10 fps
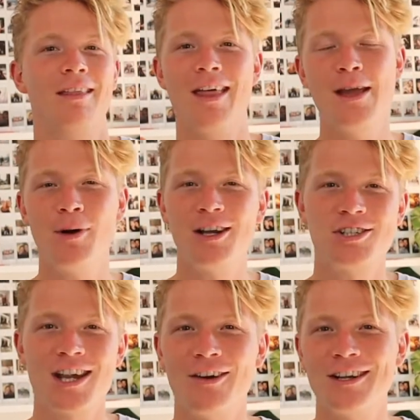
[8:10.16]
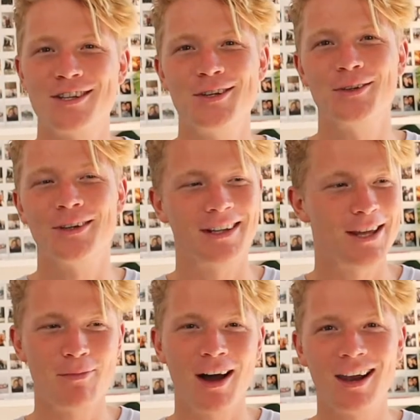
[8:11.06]
they might share it too,
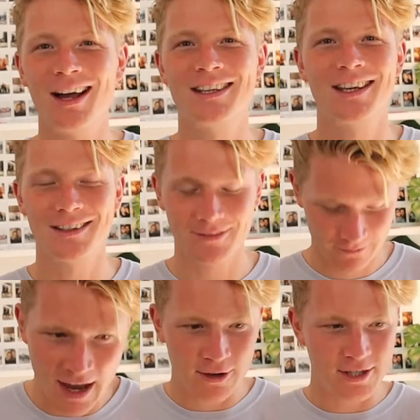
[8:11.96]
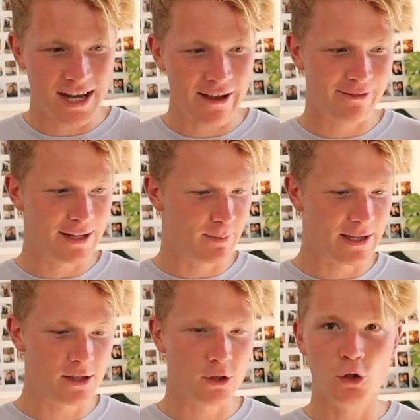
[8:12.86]
they might like it. There has definitely
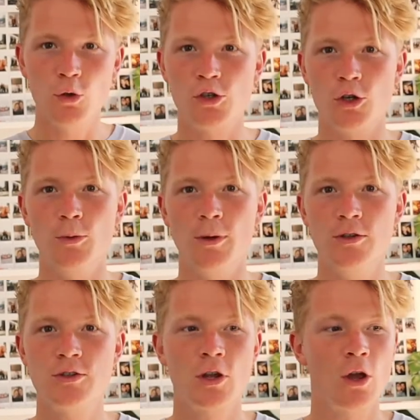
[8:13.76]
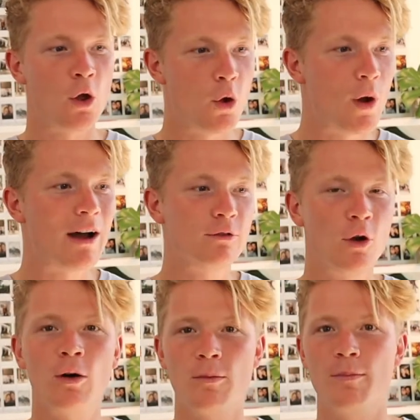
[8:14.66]
been YouTubers who have
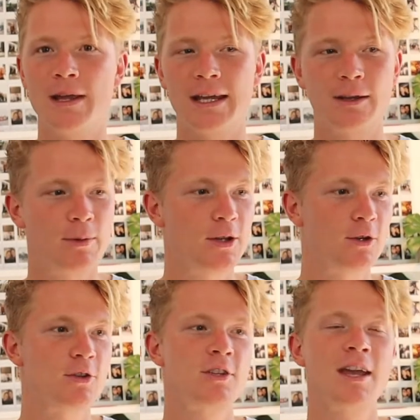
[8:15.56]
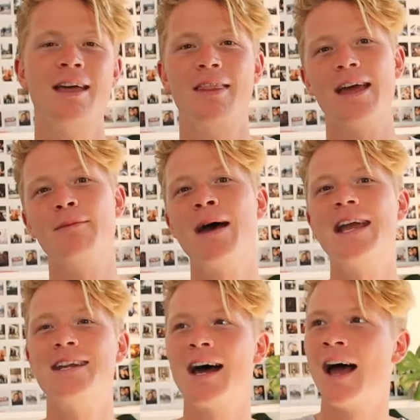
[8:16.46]
gotten big because they
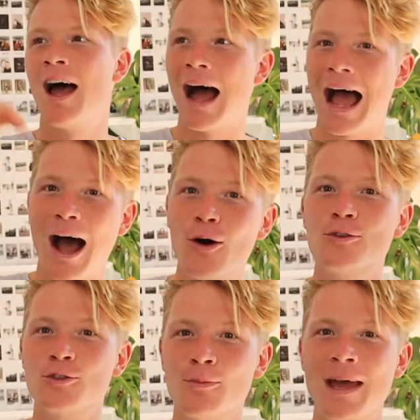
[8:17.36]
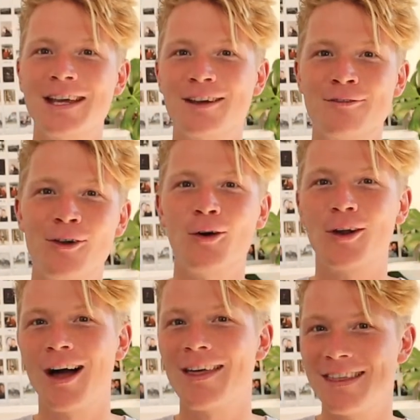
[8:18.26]
made a how to make a
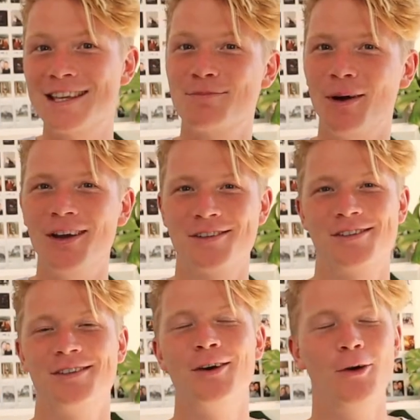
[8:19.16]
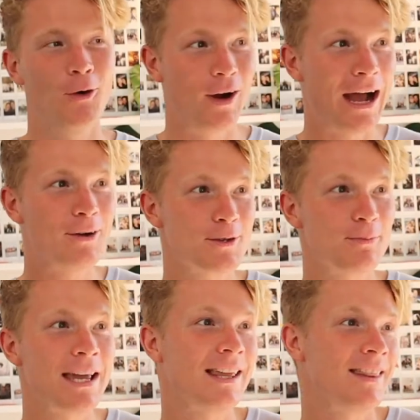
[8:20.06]
vlog like this person or how to
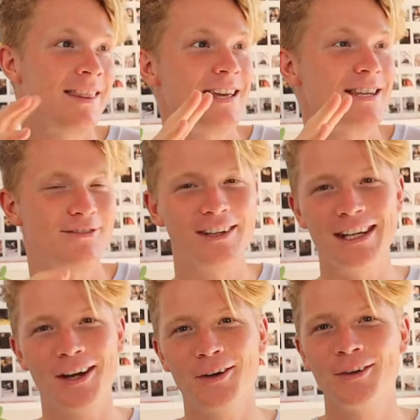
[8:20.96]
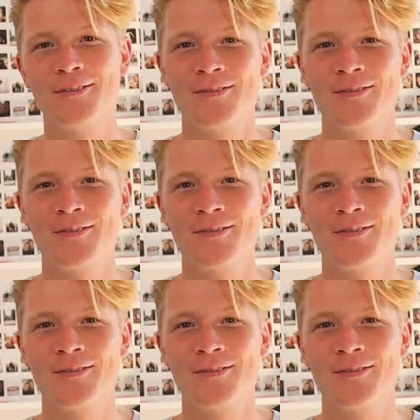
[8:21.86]
make this video.